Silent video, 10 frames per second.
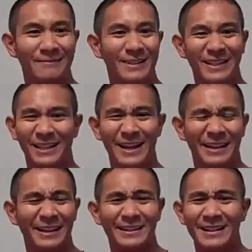I really
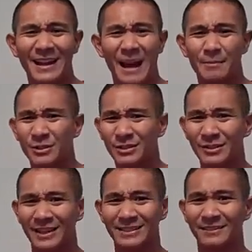like. And I'm sure
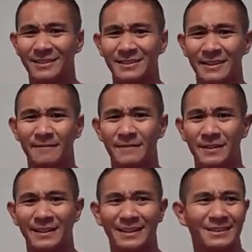you guys have the same feeling.